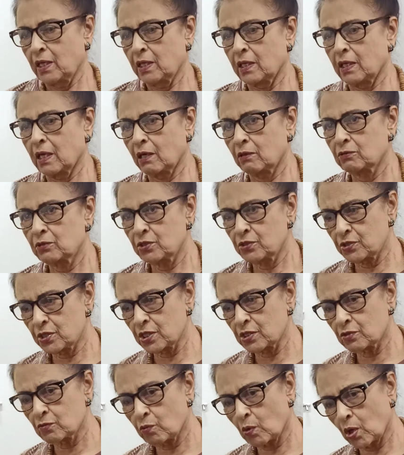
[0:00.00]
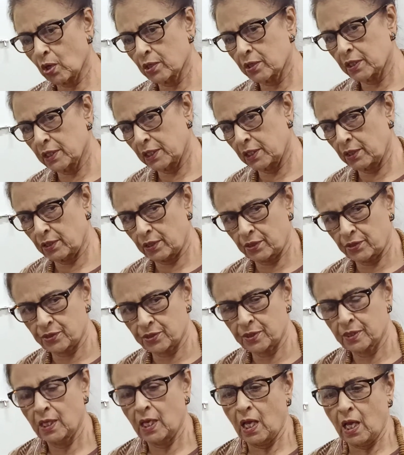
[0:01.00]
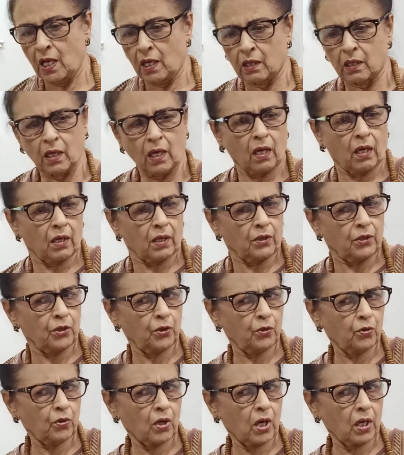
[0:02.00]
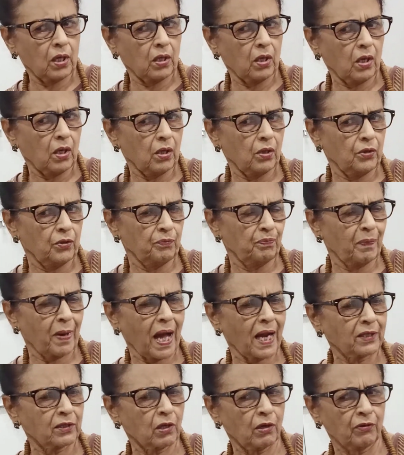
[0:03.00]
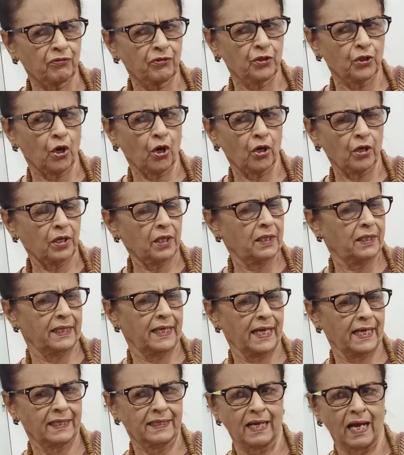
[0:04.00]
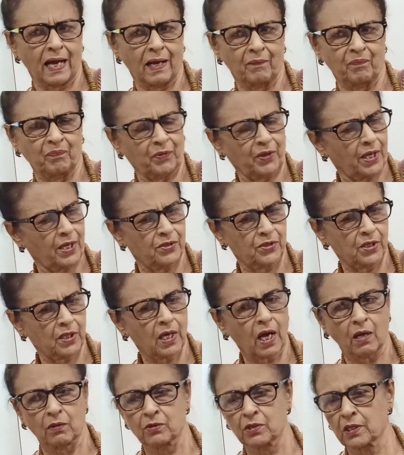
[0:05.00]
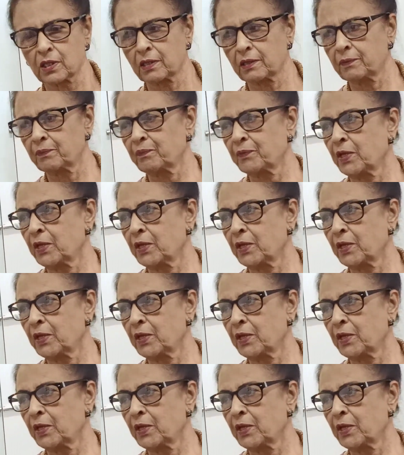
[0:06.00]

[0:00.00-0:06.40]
Now this is what is you part of your data as a counselor.